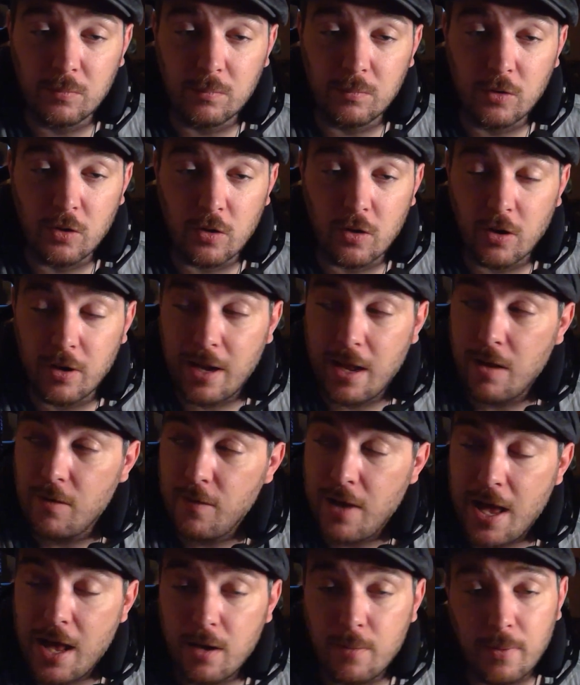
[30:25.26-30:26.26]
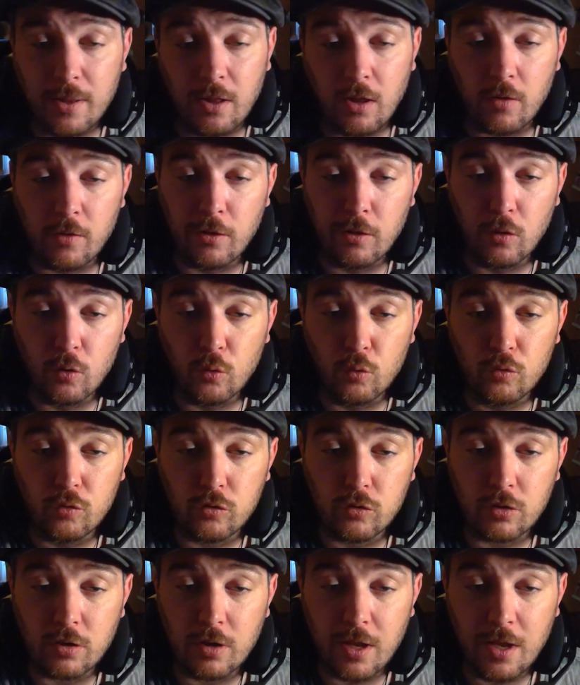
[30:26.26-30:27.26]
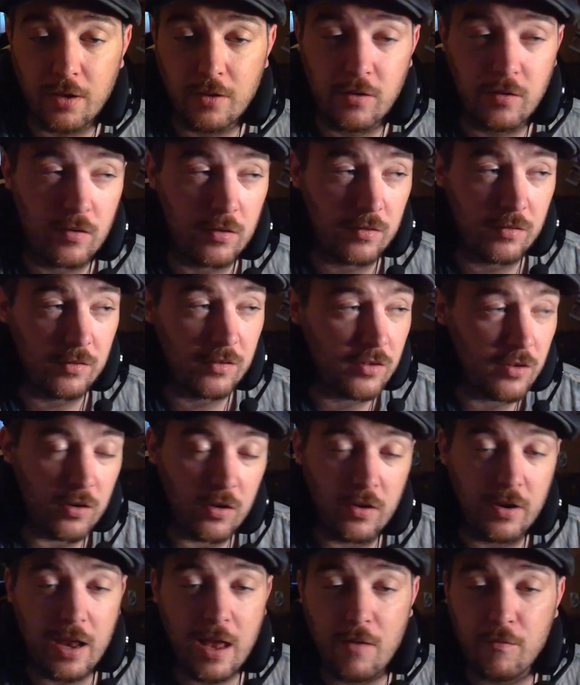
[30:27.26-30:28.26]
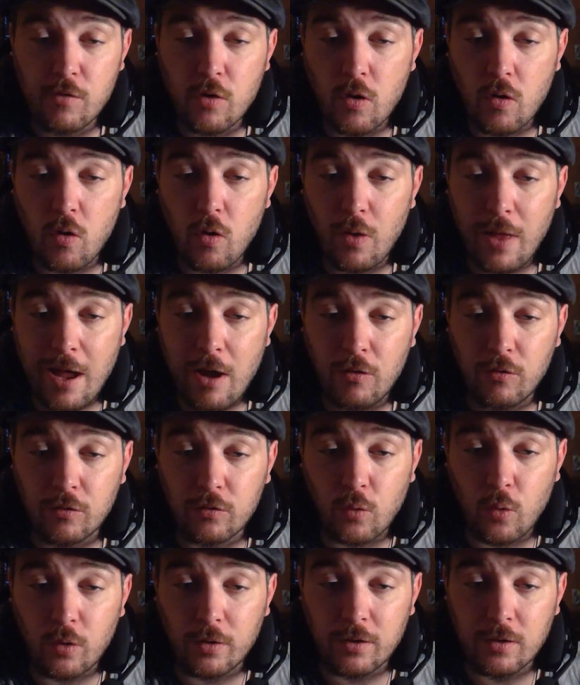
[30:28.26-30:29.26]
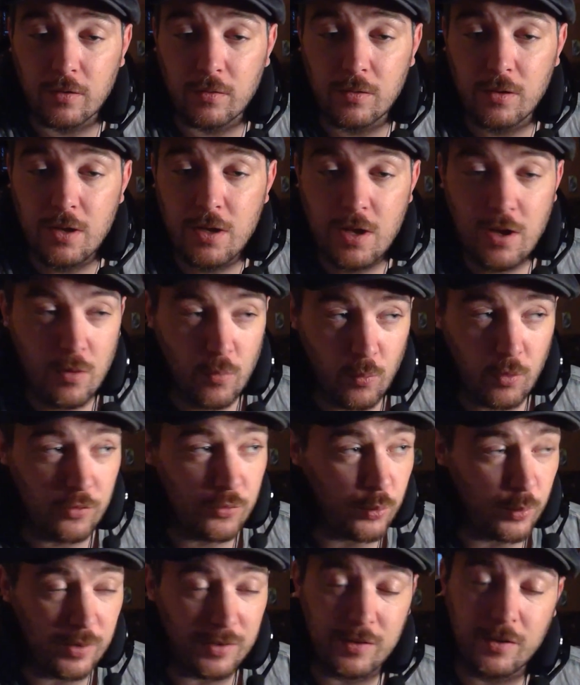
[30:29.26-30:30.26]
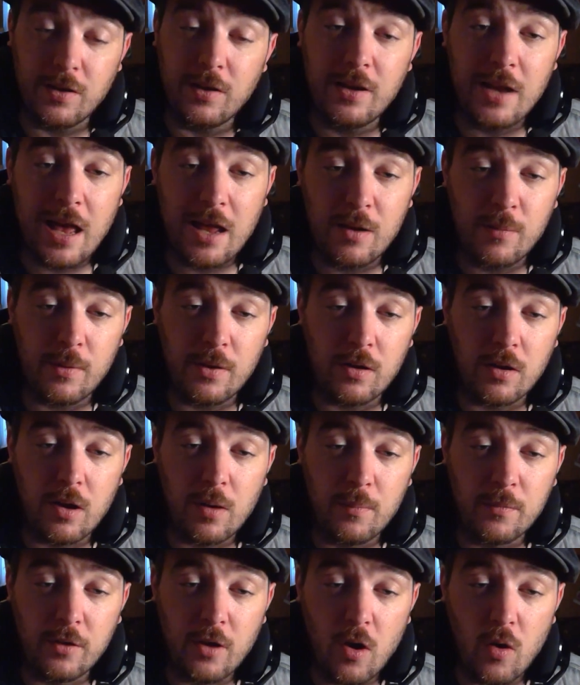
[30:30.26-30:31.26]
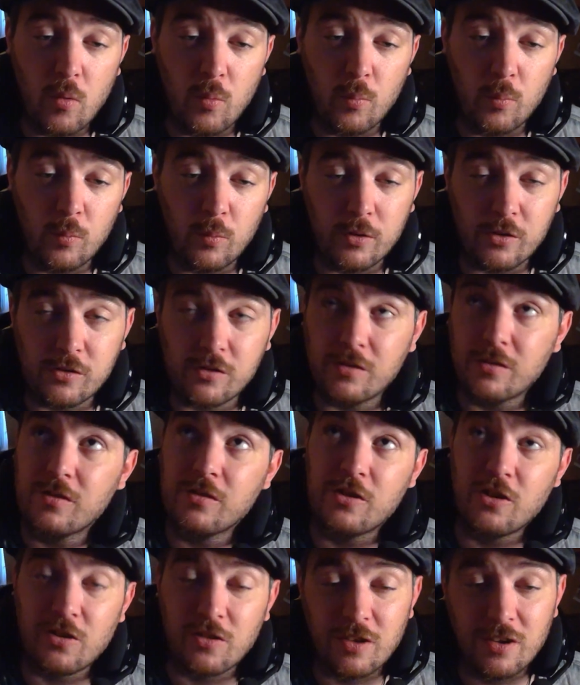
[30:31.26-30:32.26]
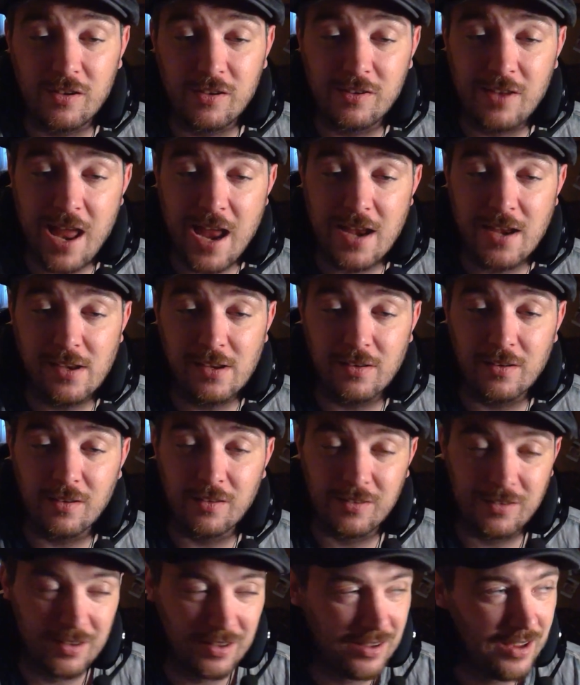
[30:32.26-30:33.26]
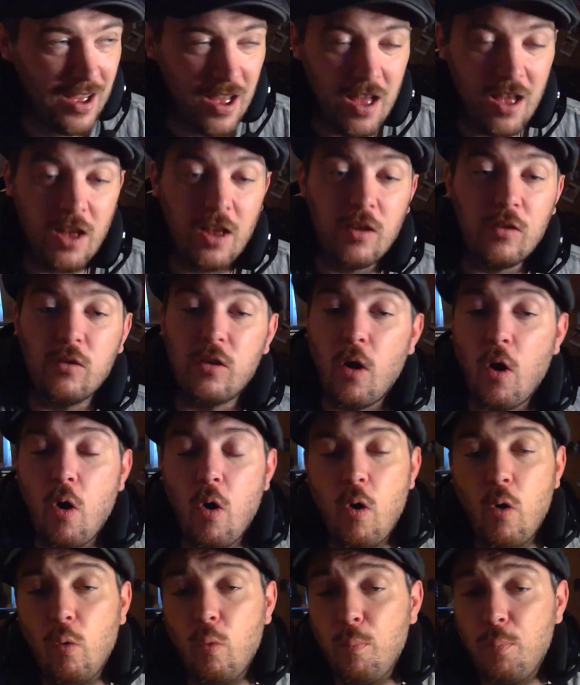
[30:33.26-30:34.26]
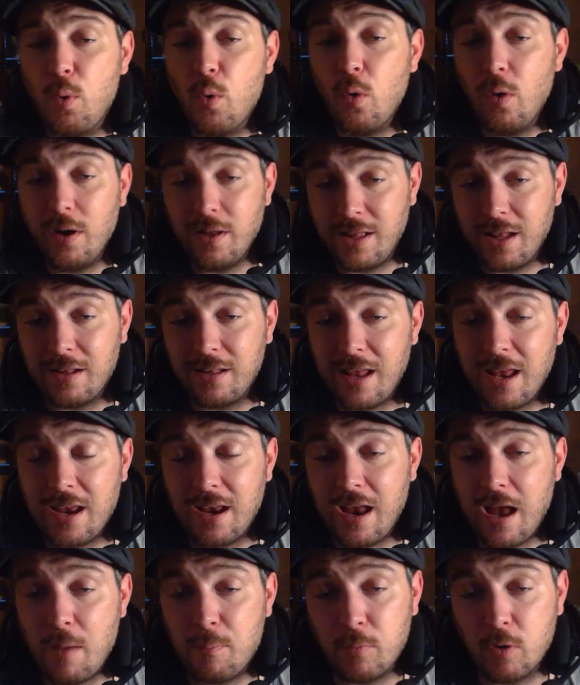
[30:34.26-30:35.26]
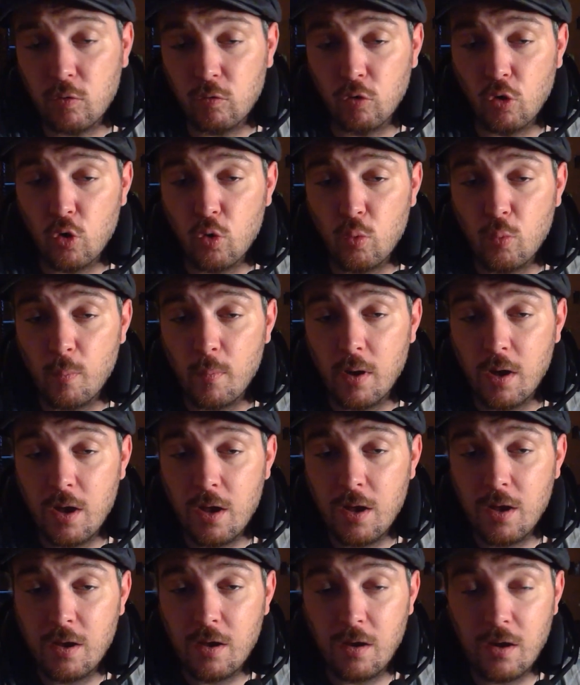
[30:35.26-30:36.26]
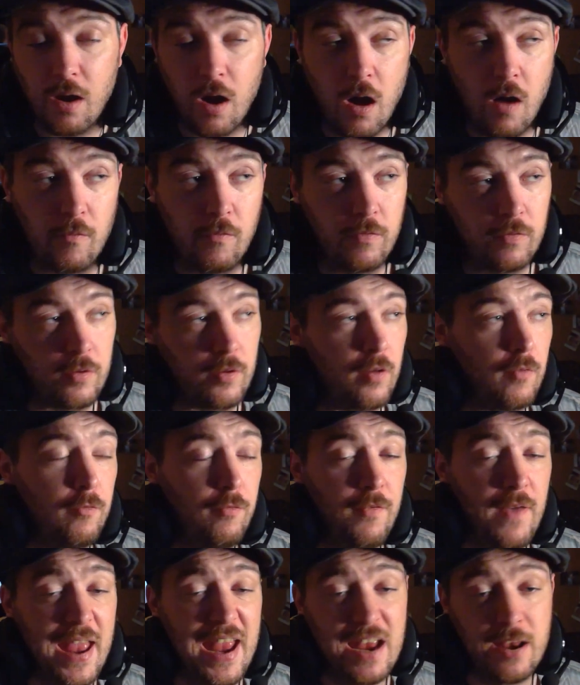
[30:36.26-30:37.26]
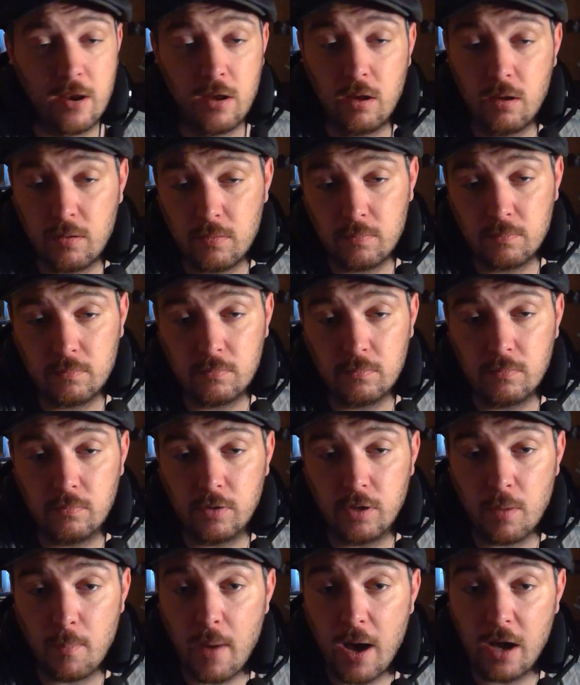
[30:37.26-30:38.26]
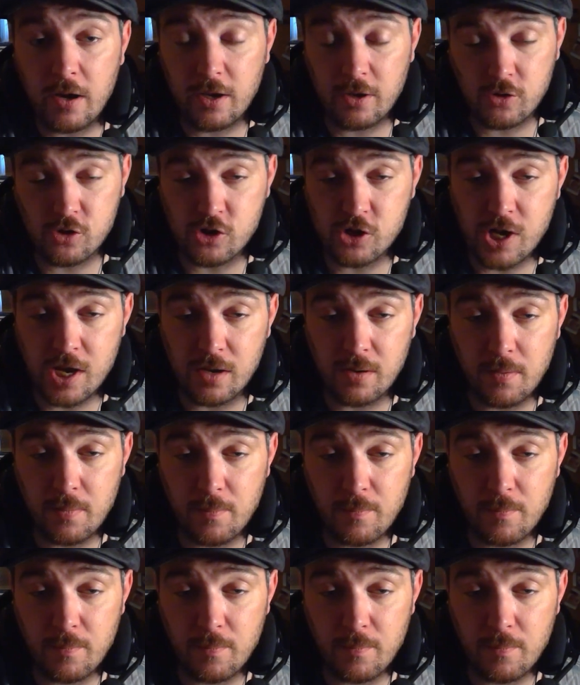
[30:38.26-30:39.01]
You're going to have Annabelle on the loose, and you're going to have your whole house haunted, which we see in Annabelle Comes Home, which is just insane. The whole point that they kept a room of fake demonic shit